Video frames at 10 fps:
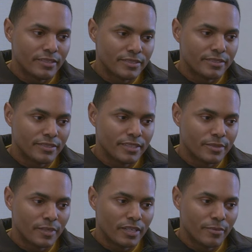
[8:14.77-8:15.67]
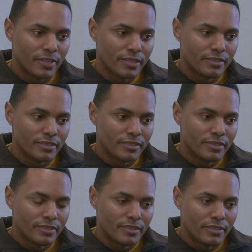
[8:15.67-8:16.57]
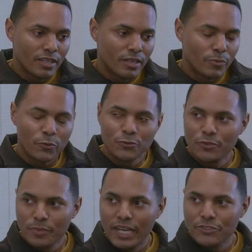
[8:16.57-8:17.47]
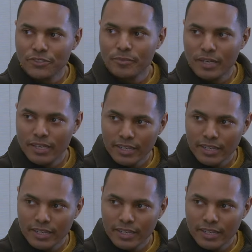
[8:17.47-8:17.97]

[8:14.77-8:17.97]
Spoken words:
It's become a personal passion of mine.